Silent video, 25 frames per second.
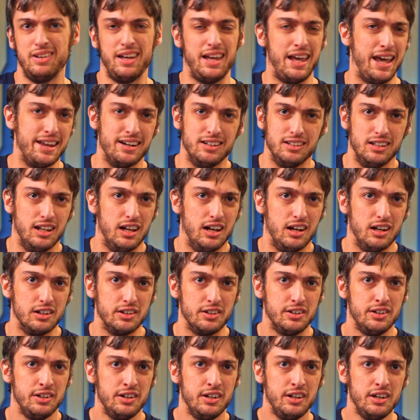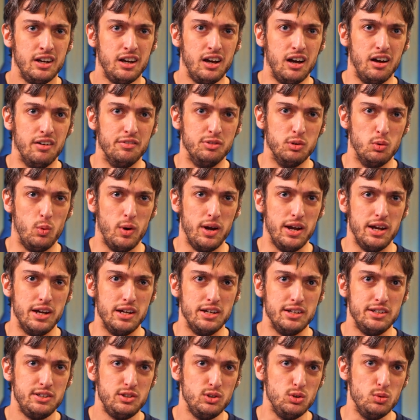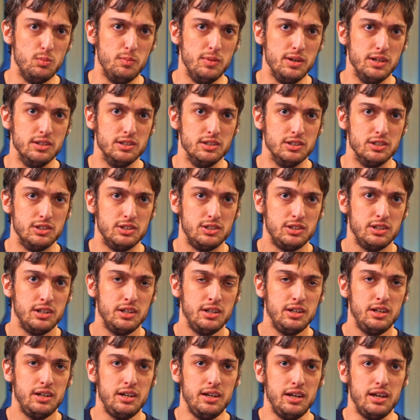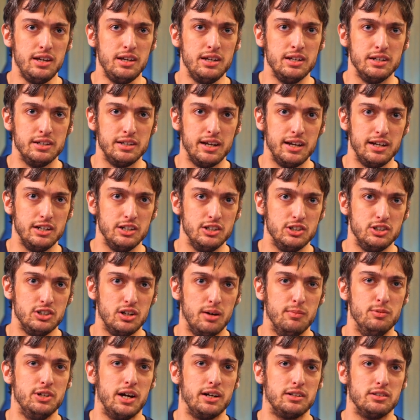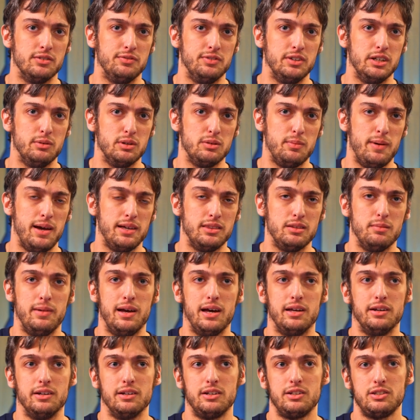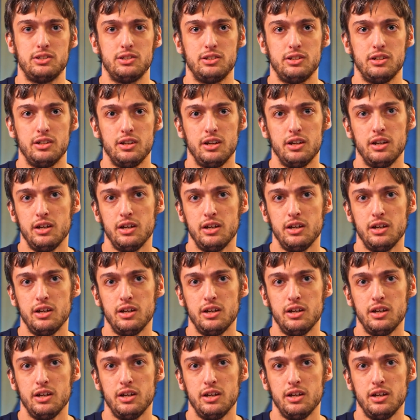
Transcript: analog of the way humans engage objectively with mathematics.